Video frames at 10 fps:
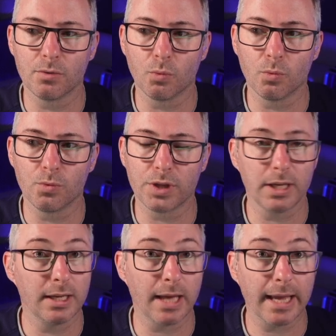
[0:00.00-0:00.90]

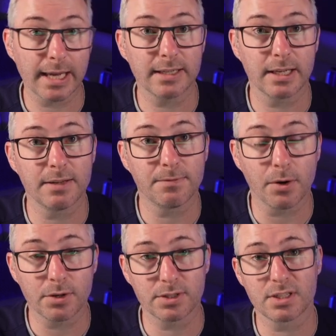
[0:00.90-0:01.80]
The AKT
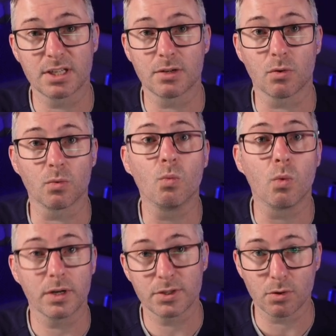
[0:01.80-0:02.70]
focuses in on
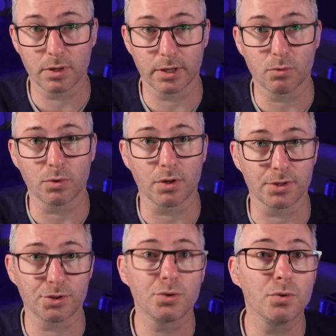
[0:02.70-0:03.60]
what is your clinical
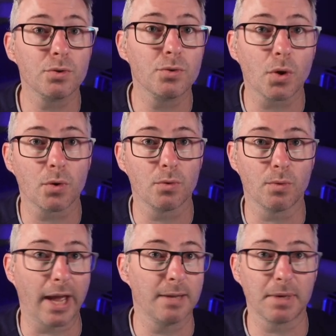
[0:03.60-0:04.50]
knowledge. Do you know
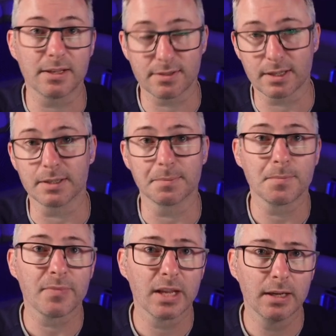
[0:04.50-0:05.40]
ABC?
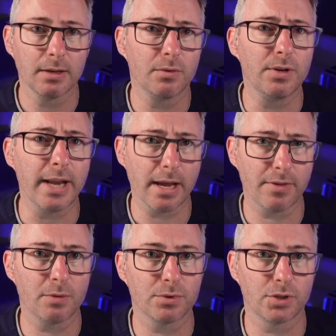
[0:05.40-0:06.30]
Now
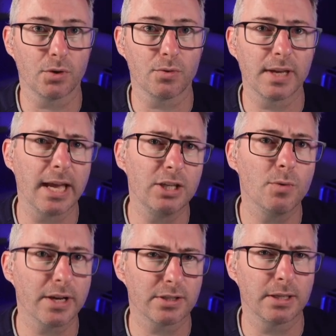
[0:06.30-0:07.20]
they want to know, can you
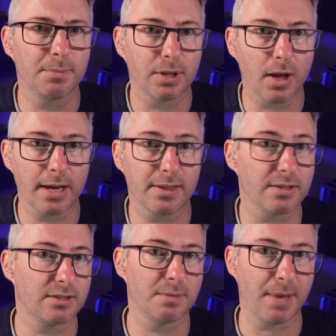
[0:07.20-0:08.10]
actually apply
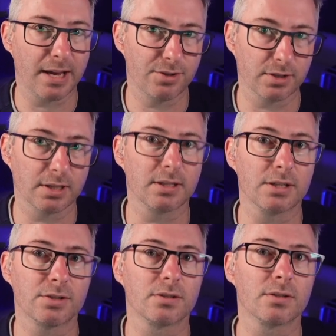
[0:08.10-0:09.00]
this to patient
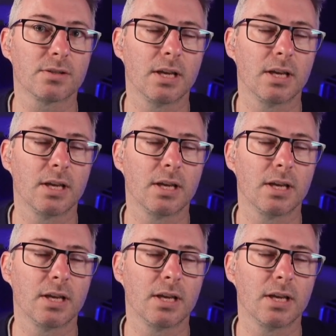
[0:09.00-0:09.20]
conditions?